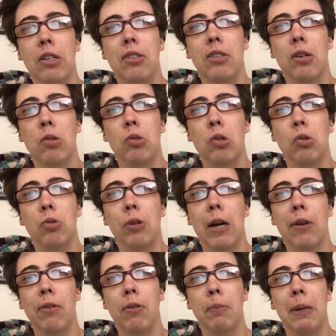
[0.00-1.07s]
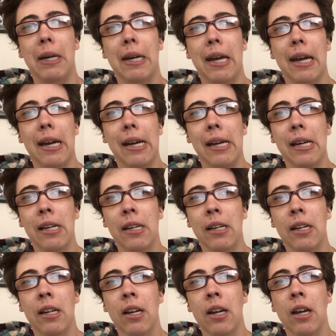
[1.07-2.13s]
Toto Travel Bidet,
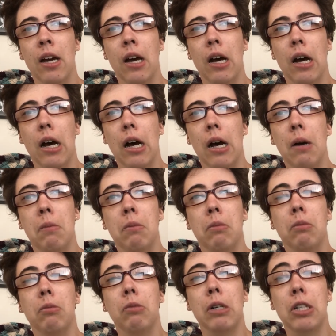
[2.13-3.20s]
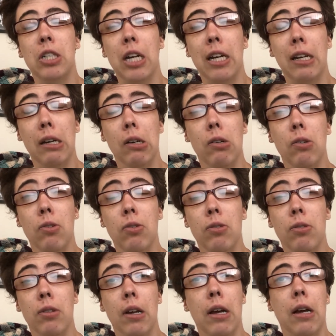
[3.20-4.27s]
which I
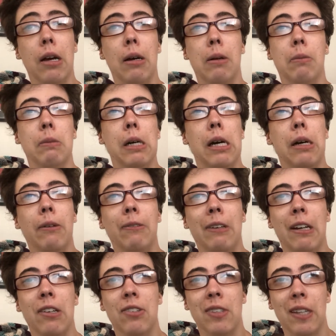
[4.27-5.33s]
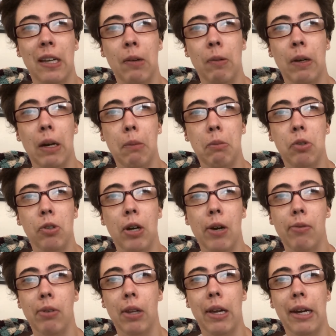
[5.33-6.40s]
use obviously when I'm
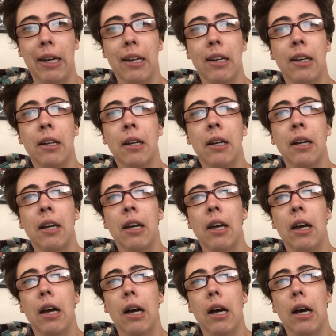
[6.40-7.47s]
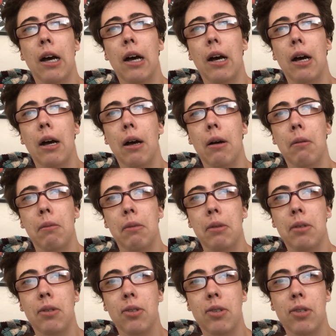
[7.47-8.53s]
traveling.
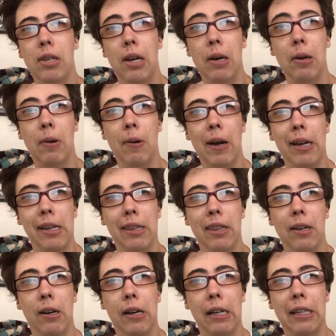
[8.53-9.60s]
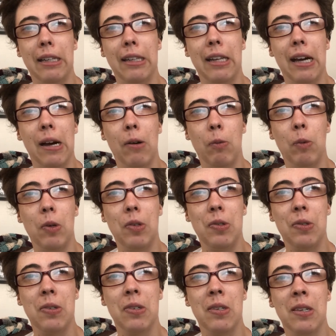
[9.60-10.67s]
So I thought that
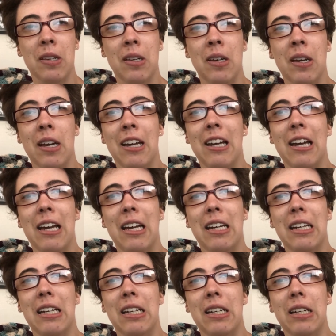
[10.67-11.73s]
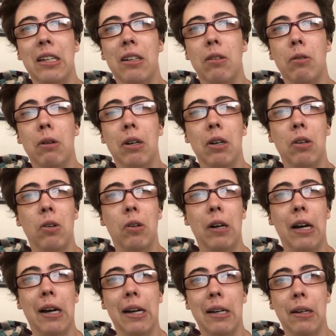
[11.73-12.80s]
was a critical
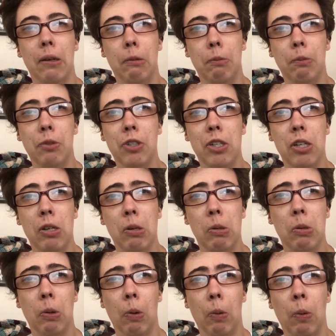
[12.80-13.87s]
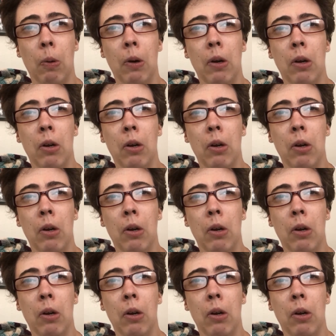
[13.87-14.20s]
item to